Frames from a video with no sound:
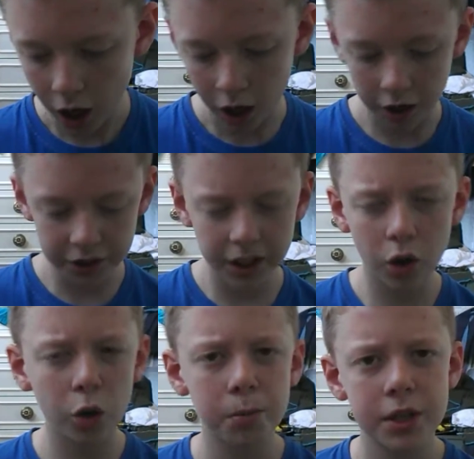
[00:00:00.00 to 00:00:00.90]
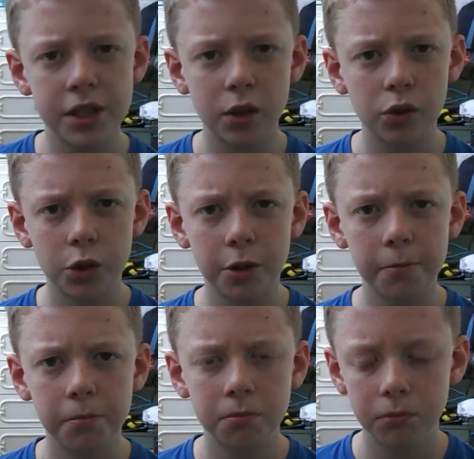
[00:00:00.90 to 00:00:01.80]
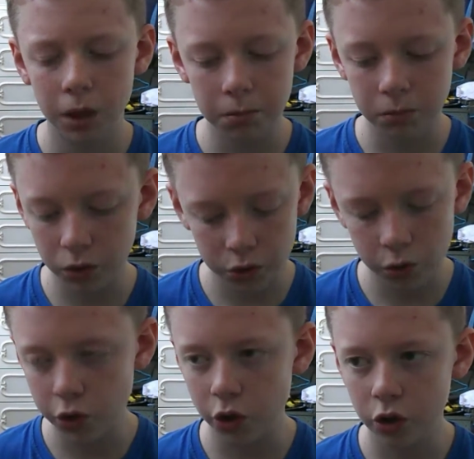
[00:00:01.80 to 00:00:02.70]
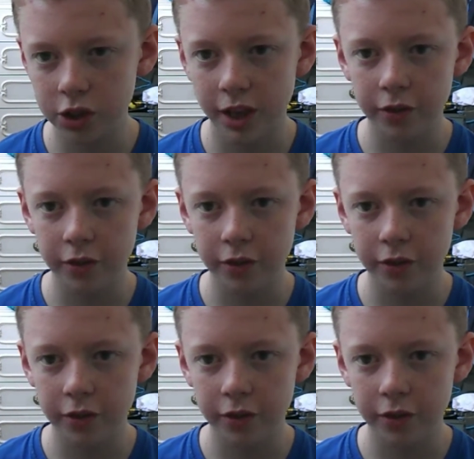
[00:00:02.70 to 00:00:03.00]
Uh, I think Hornby still do them. I'm not too sure because I